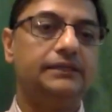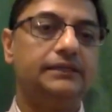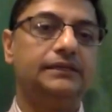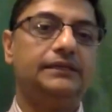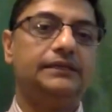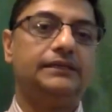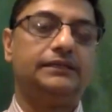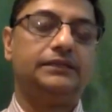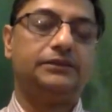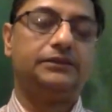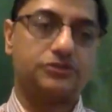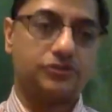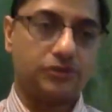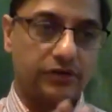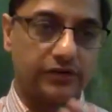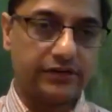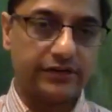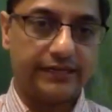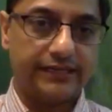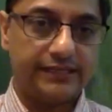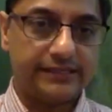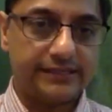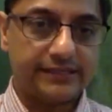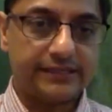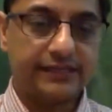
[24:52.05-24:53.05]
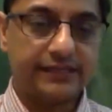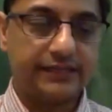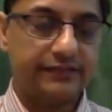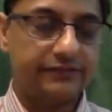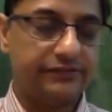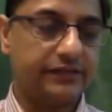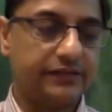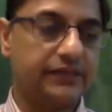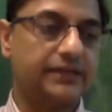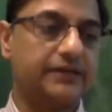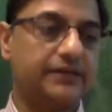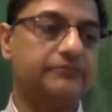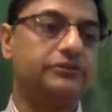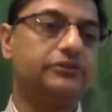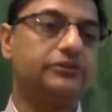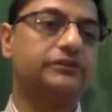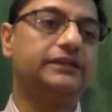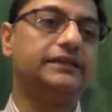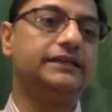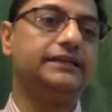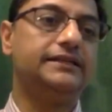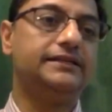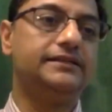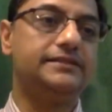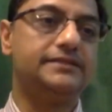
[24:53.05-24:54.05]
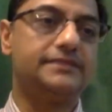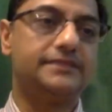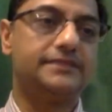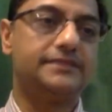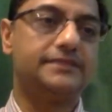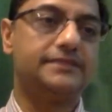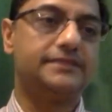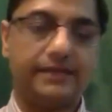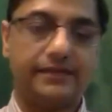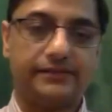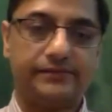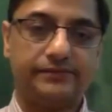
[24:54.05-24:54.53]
There was already significant number of Indians there